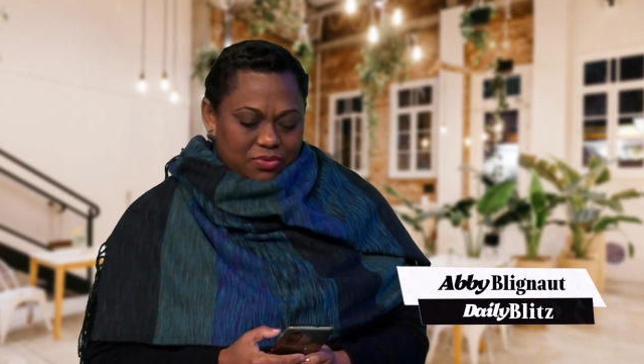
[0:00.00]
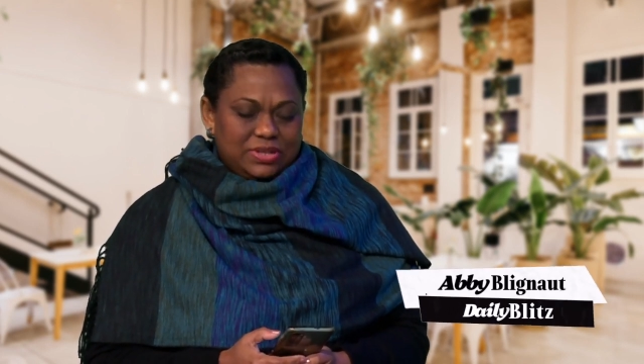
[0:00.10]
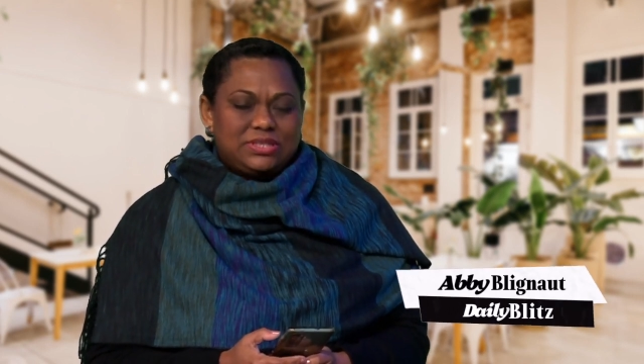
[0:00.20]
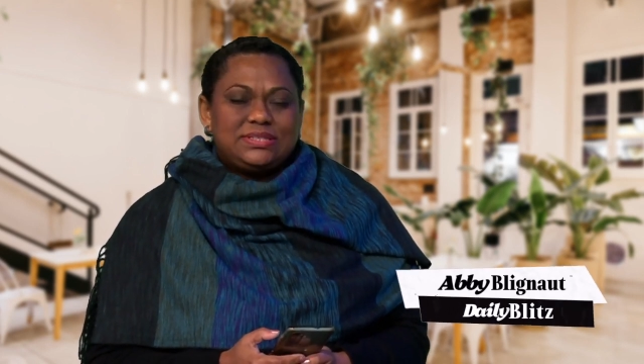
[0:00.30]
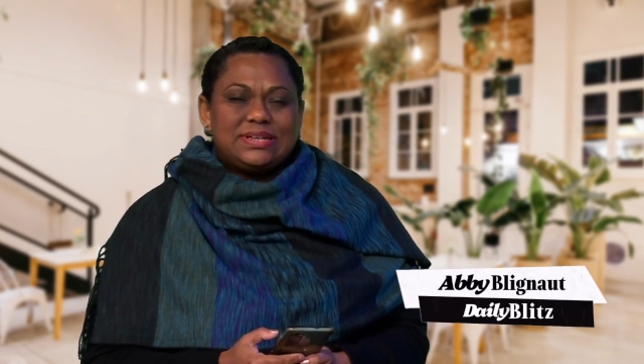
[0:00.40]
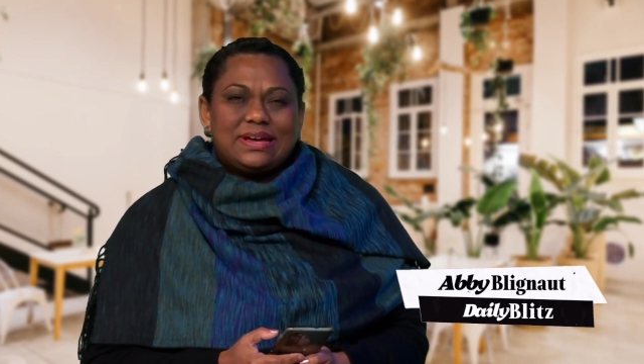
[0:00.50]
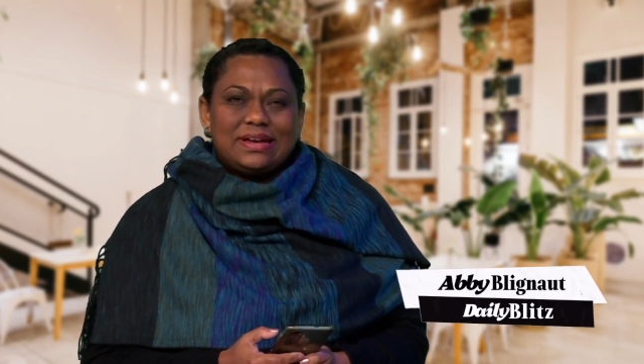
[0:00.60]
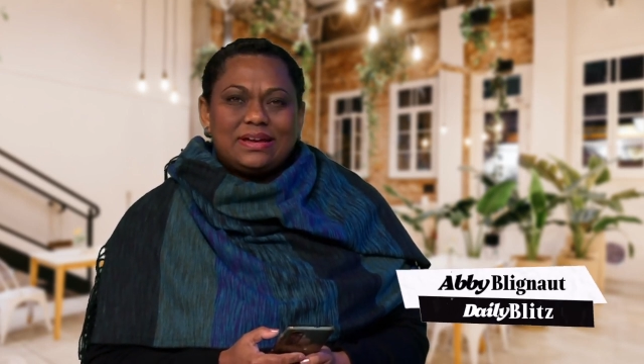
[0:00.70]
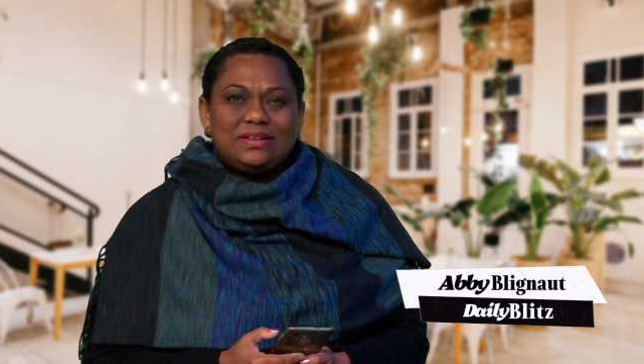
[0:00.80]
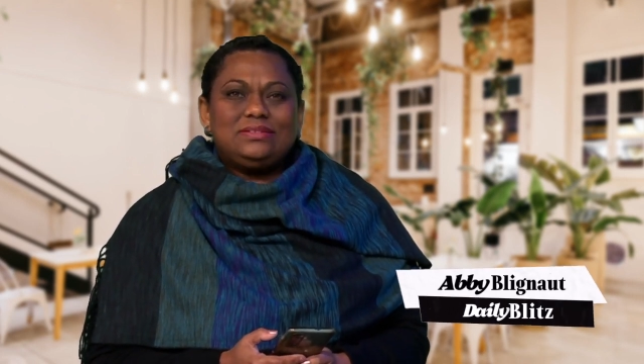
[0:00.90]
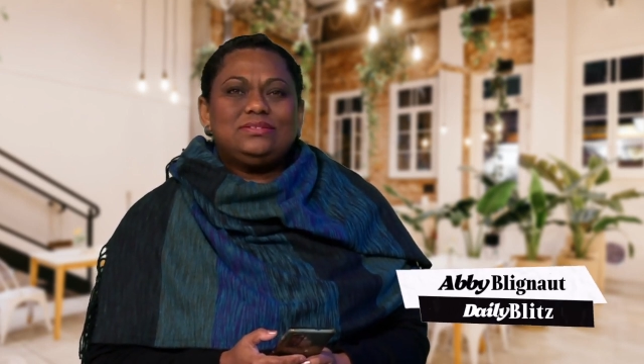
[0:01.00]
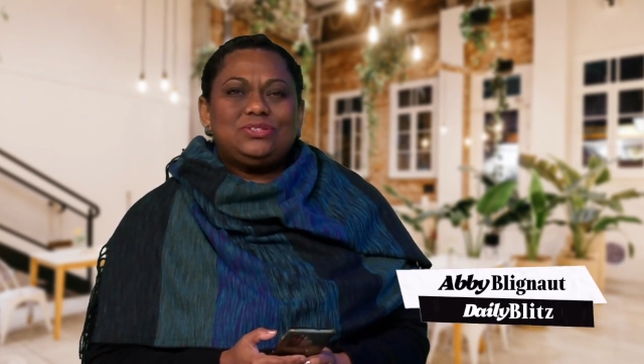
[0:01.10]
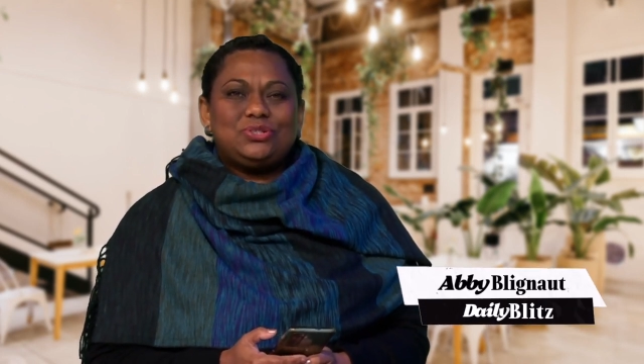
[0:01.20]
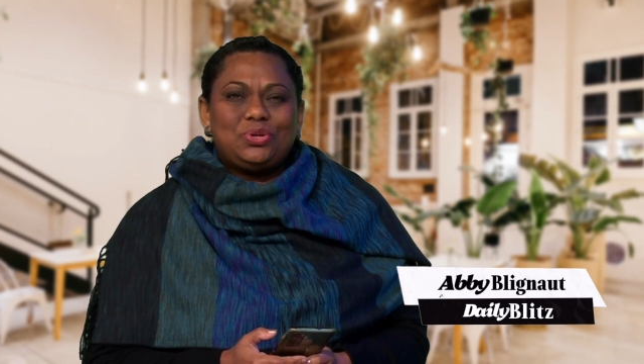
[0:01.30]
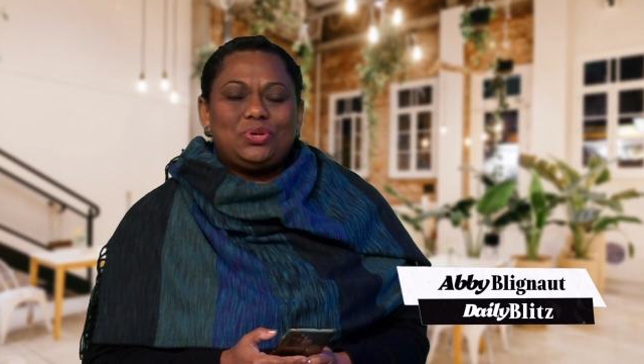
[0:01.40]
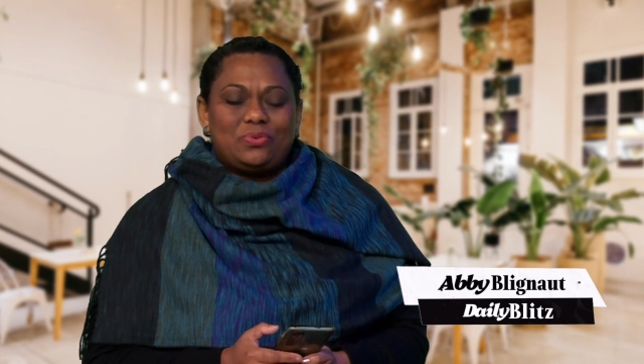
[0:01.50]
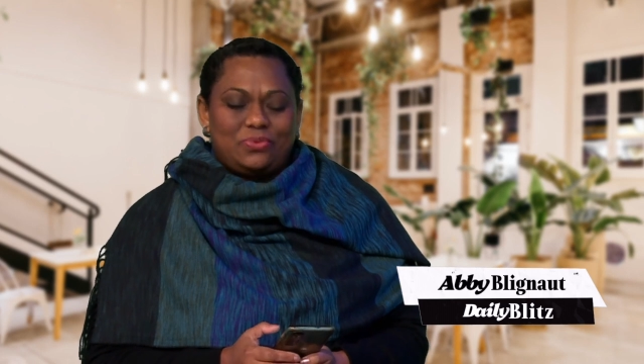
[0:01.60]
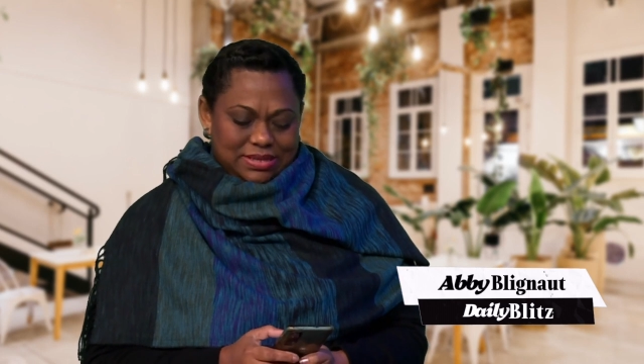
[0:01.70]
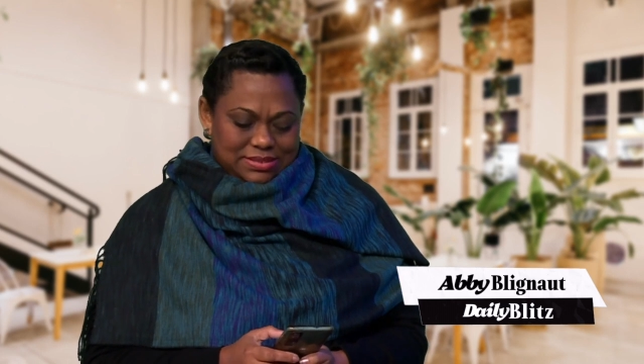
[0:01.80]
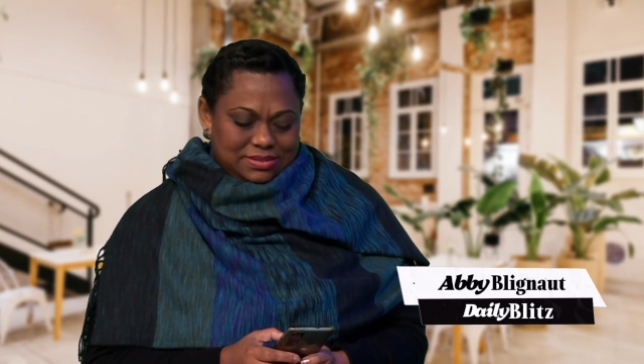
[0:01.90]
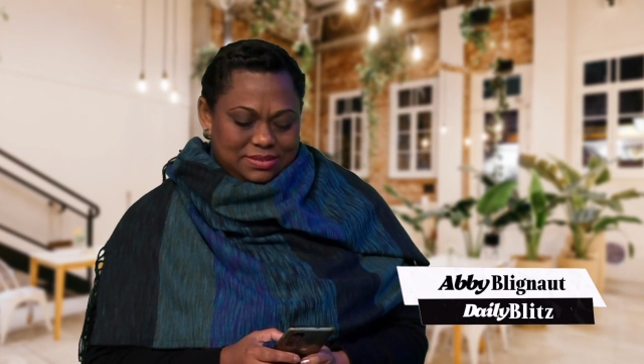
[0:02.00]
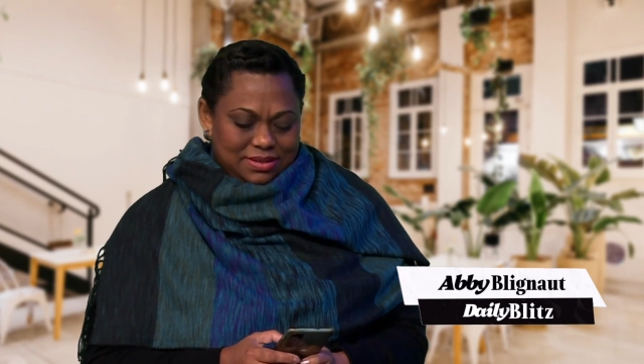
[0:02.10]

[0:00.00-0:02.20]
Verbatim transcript: Return to your rest,